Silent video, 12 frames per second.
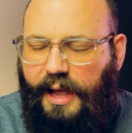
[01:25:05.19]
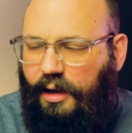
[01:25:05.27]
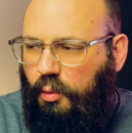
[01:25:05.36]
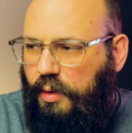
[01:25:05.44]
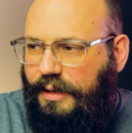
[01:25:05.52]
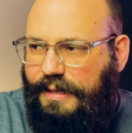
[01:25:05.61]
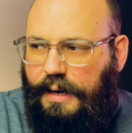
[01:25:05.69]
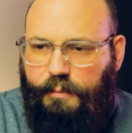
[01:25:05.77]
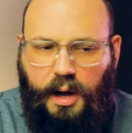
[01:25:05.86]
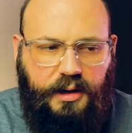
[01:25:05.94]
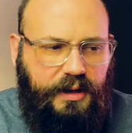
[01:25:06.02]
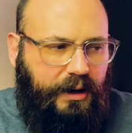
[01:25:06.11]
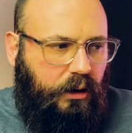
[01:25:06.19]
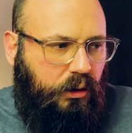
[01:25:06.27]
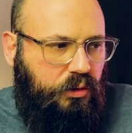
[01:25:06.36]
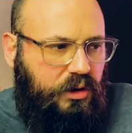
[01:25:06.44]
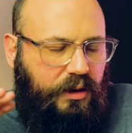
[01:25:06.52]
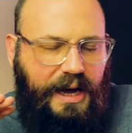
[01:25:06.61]
I could win ten bucks, I
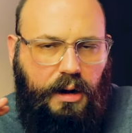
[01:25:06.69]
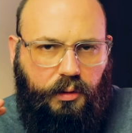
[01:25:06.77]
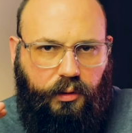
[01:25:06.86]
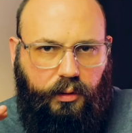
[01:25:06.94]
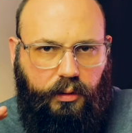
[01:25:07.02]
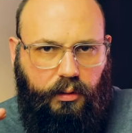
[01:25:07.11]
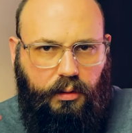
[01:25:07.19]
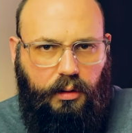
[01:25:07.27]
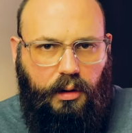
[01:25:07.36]
could lose a thousand.